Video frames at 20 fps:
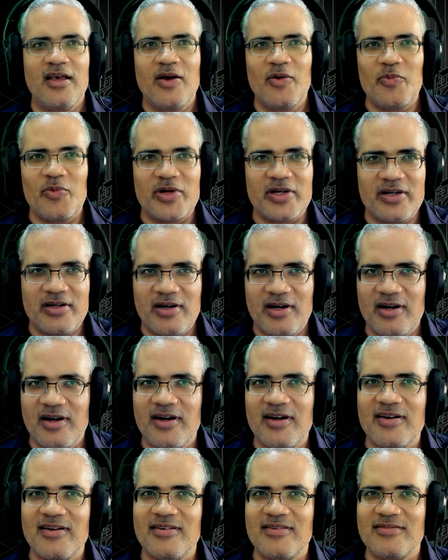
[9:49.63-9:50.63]

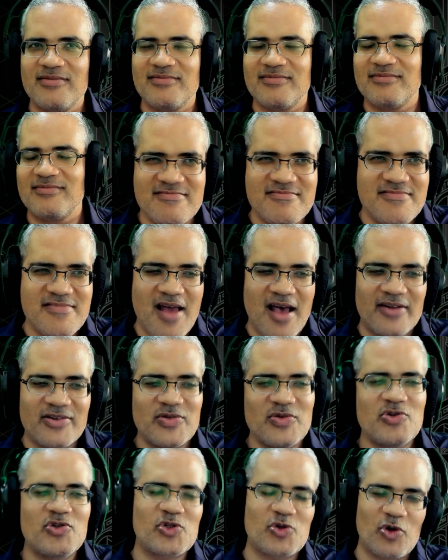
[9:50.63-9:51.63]
We're not
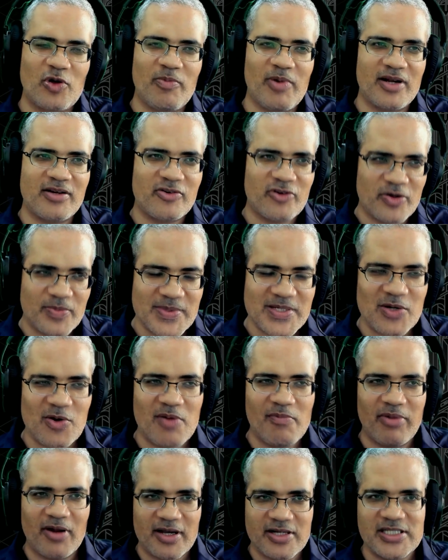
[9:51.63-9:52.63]
too sure about crypto and
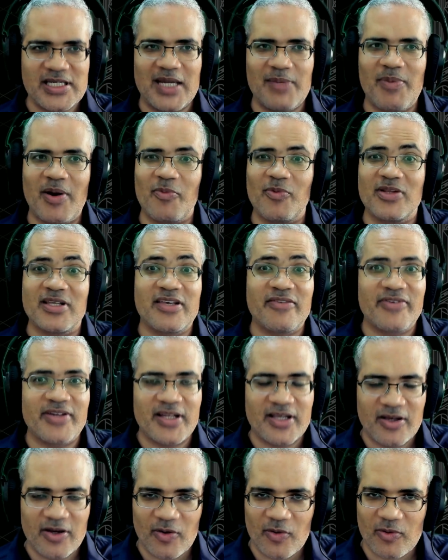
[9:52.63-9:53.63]
blockchain, but we'll give it a
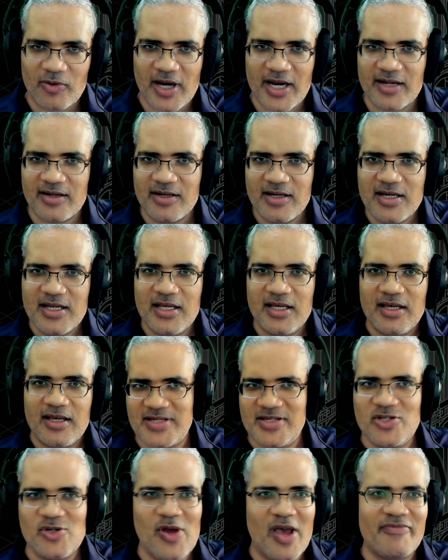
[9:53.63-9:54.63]
go, right?
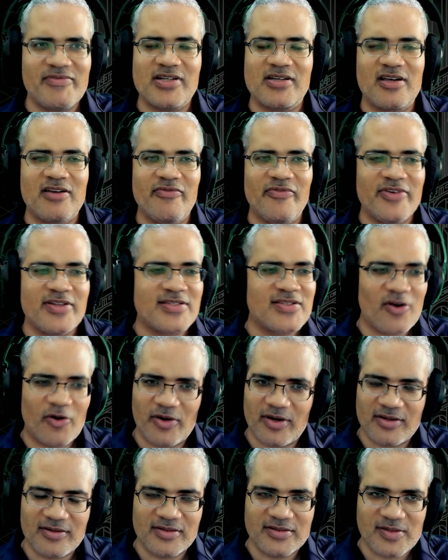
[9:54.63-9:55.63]
Did you have to convince
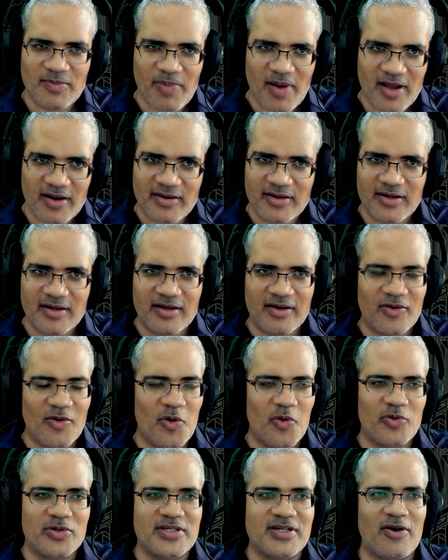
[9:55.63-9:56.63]
Oracle to partner,
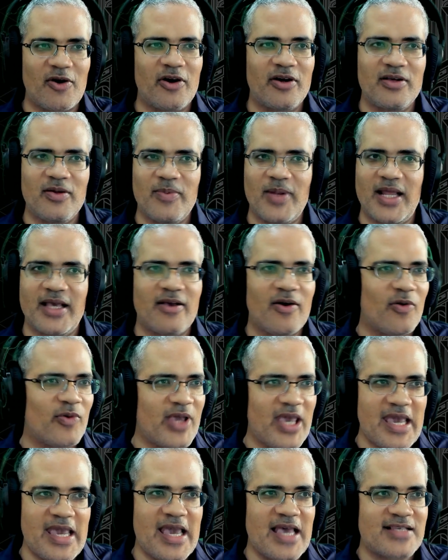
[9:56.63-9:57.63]
or did Oracle be like,
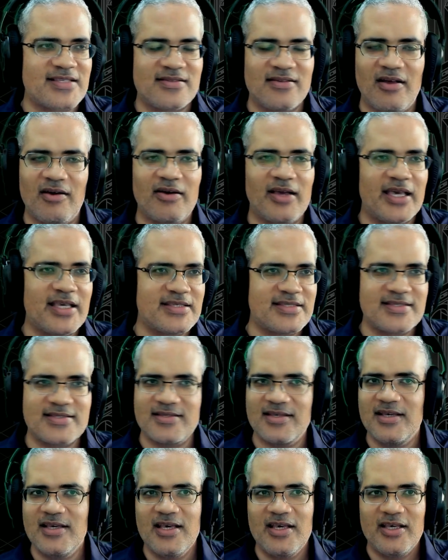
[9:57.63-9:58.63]
okay, as long as
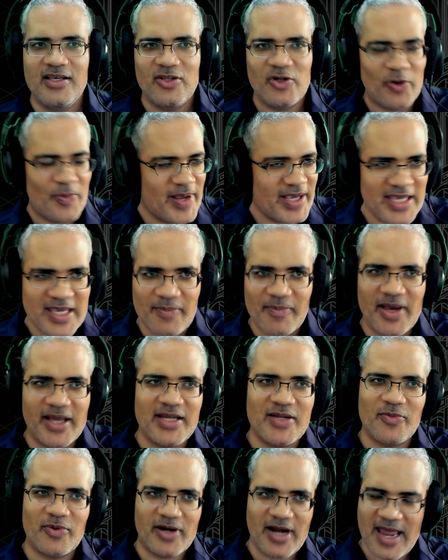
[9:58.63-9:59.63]
you're making money,
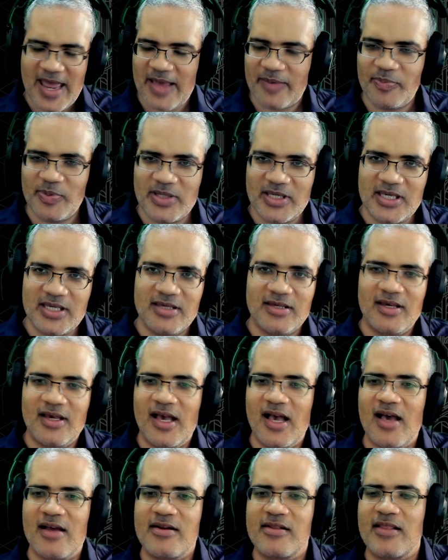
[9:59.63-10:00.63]
we're happy?
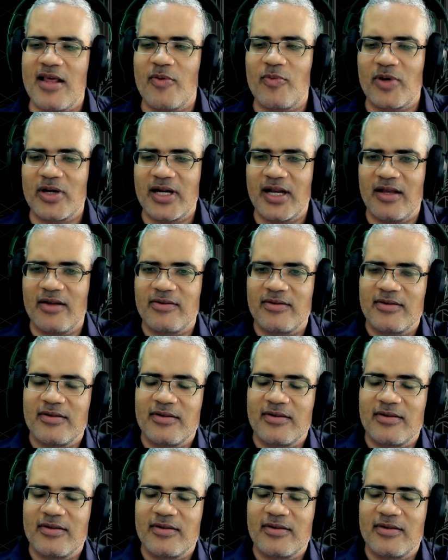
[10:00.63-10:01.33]
How did that work out?